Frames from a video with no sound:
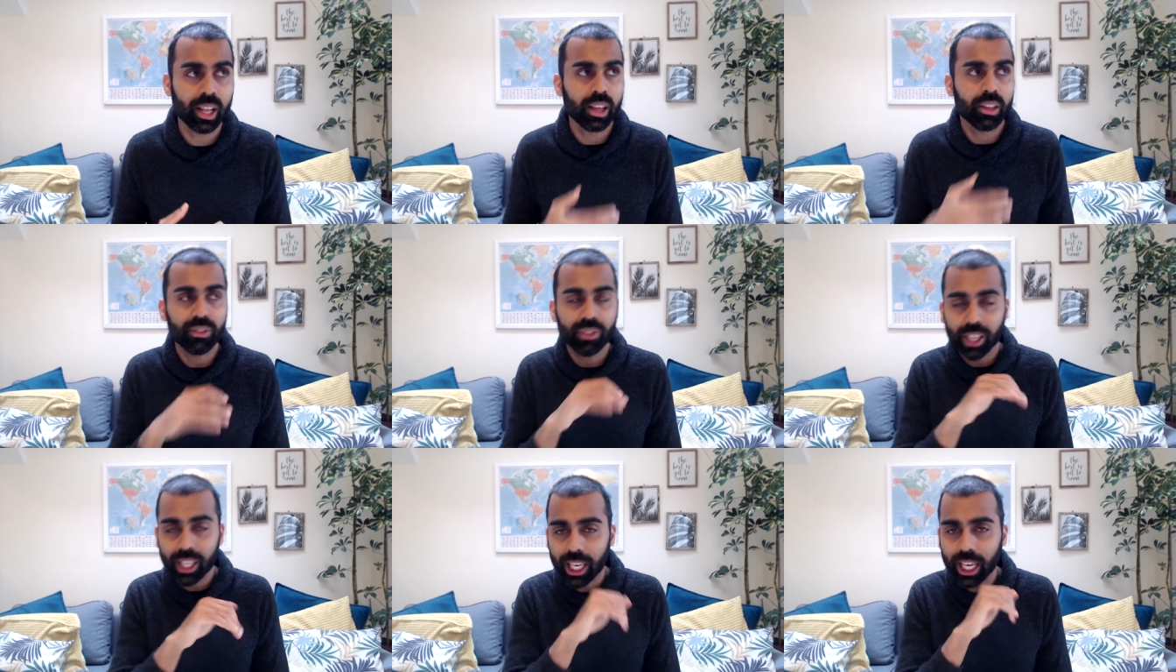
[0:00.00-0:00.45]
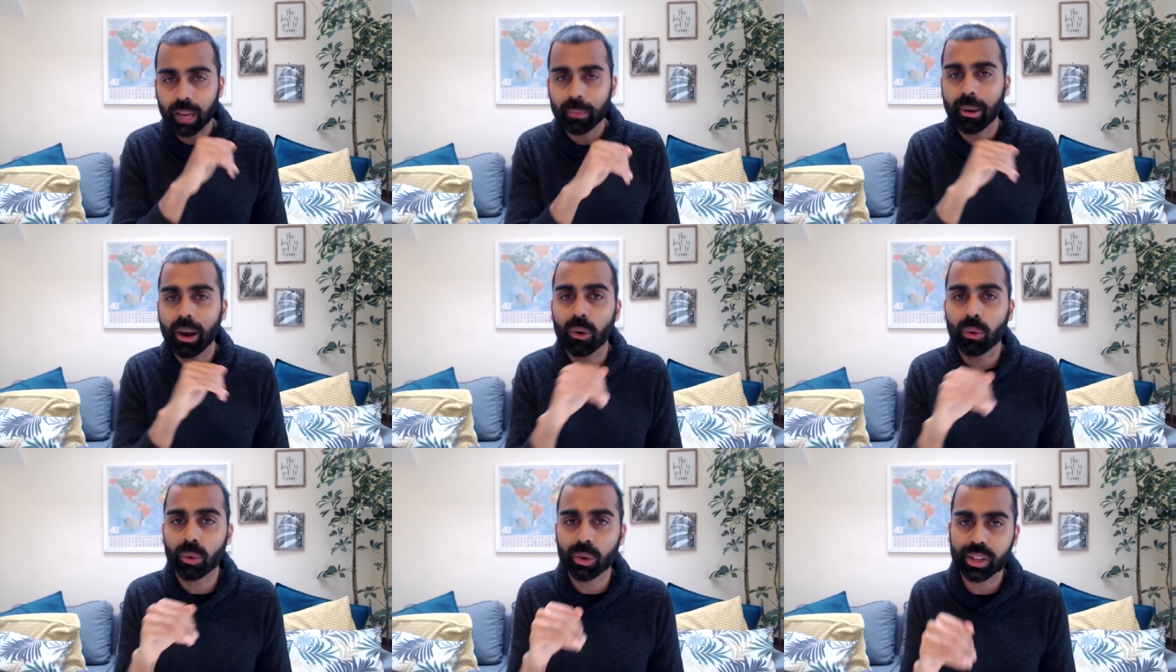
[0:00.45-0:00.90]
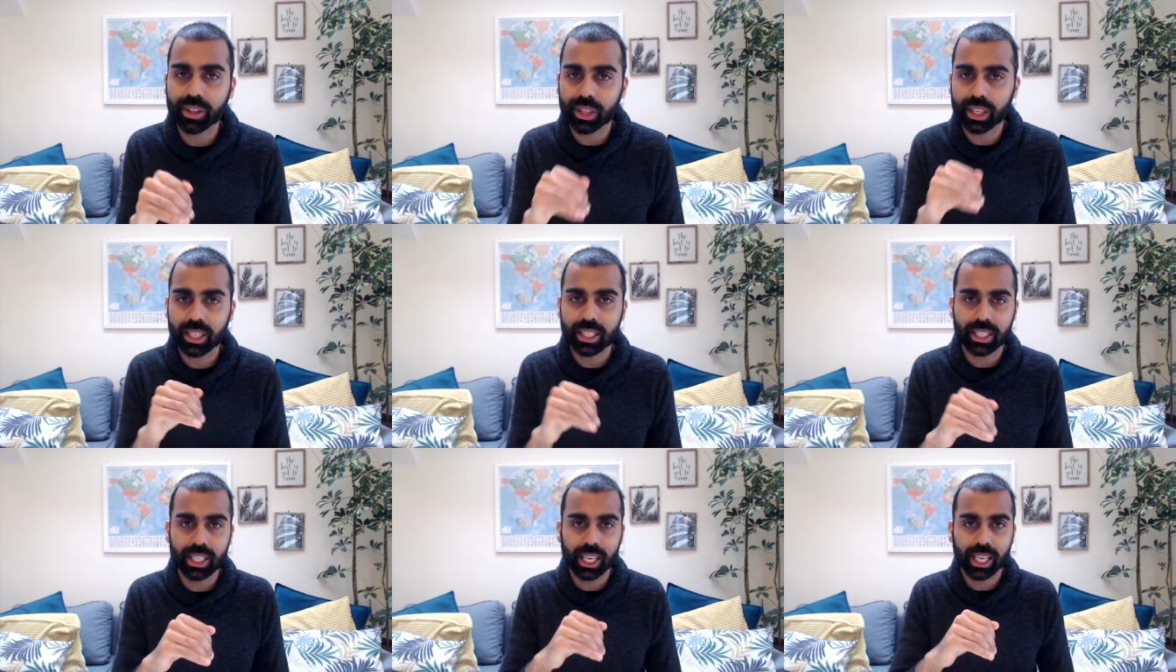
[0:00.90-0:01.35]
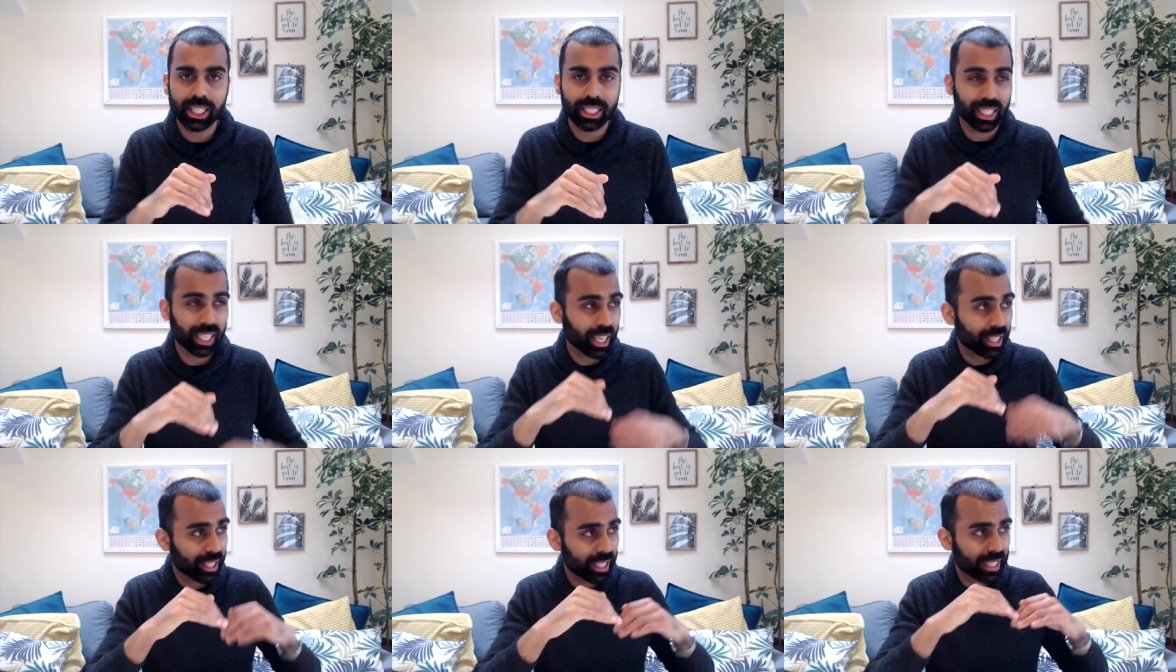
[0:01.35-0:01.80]
Thinking about all of these things
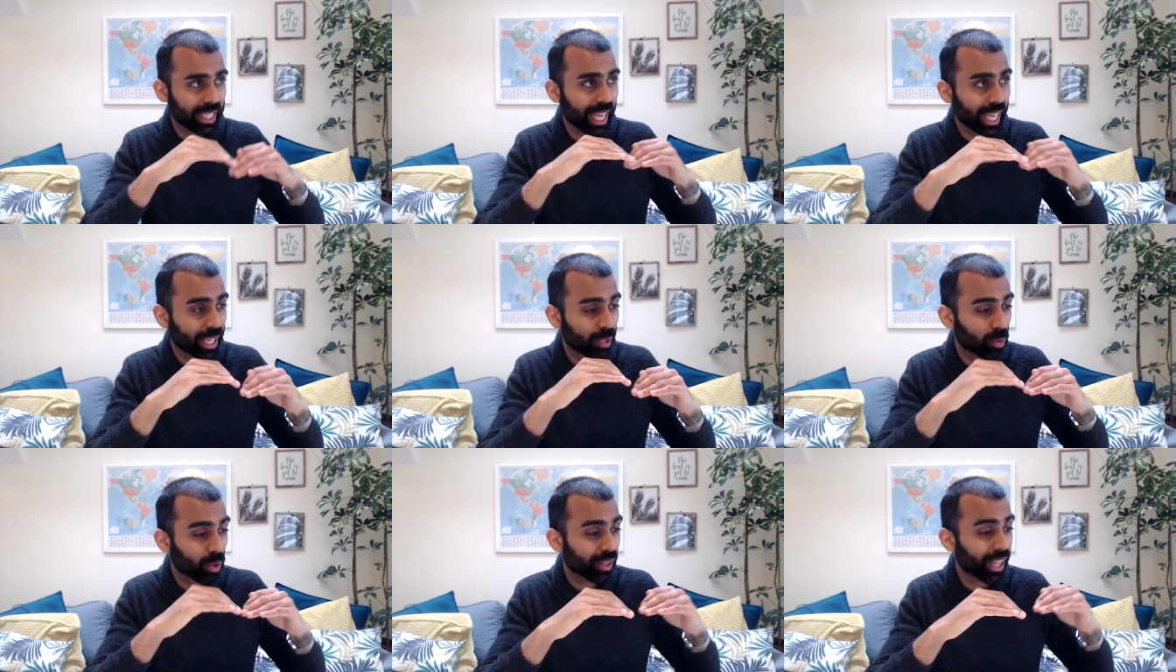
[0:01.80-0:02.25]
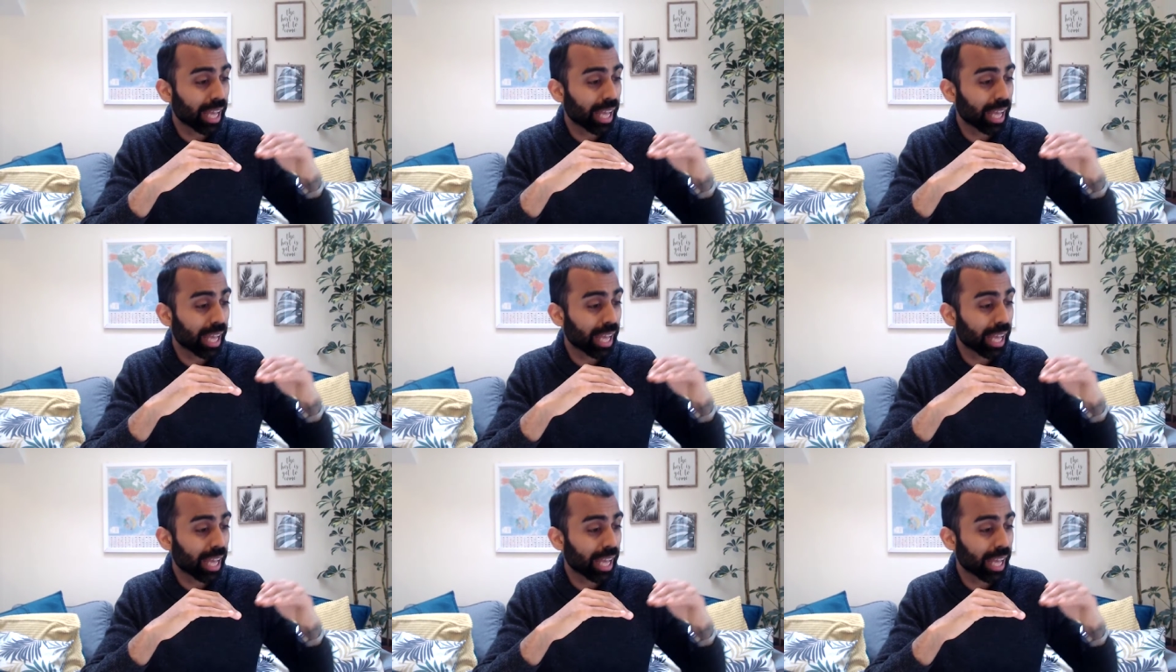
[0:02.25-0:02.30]
and understanding what